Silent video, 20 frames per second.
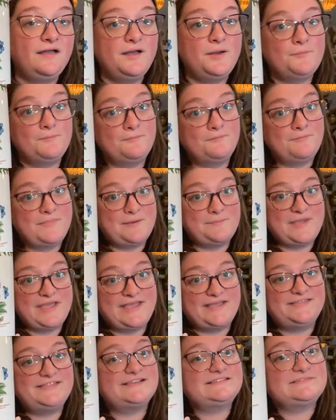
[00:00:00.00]
My
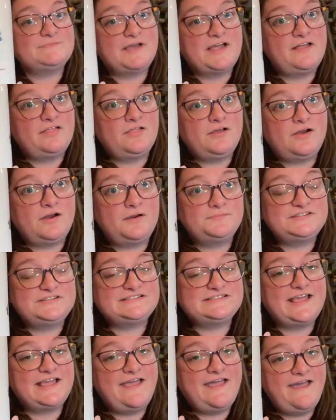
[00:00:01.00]
bad. That's my alarm to
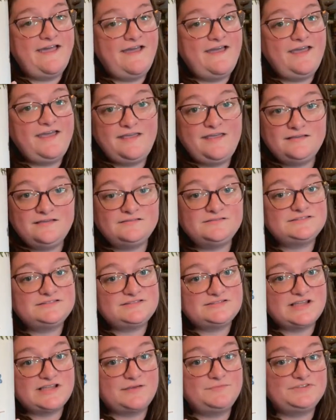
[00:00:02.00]
say, hey,
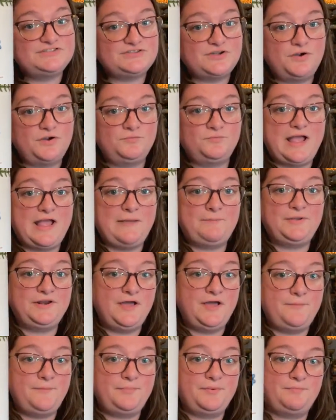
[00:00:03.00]
it's time to start wrapping
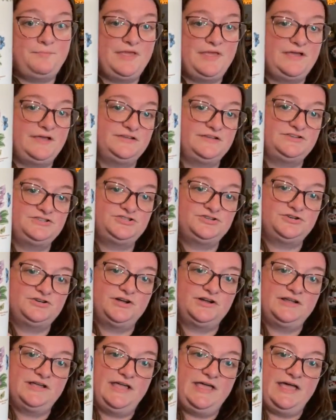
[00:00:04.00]
up because you're
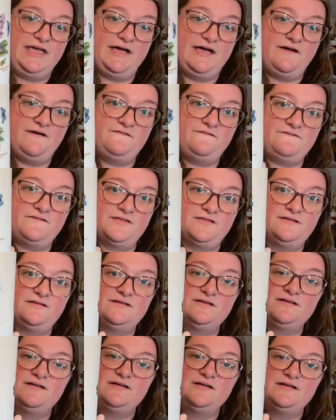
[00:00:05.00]
going to have
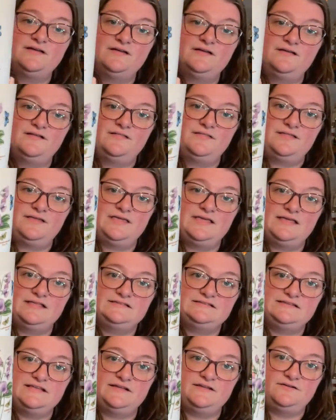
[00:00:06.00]
the
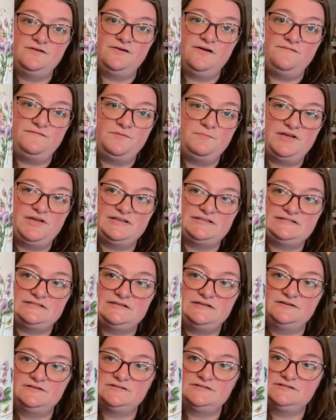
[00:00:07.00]
kids getting off the bus
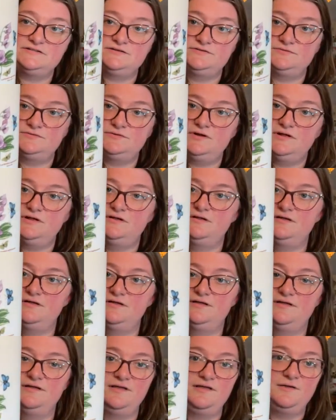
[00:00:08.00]
here soon.
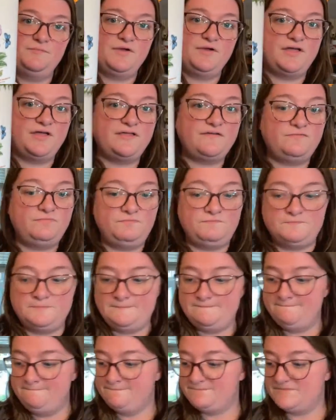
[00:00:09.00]
But
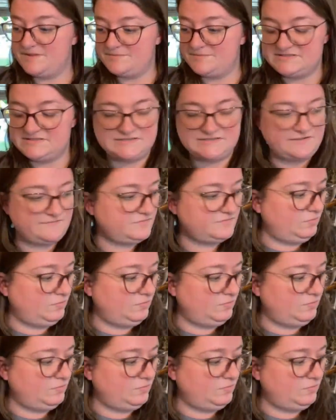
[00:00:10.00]
let me see.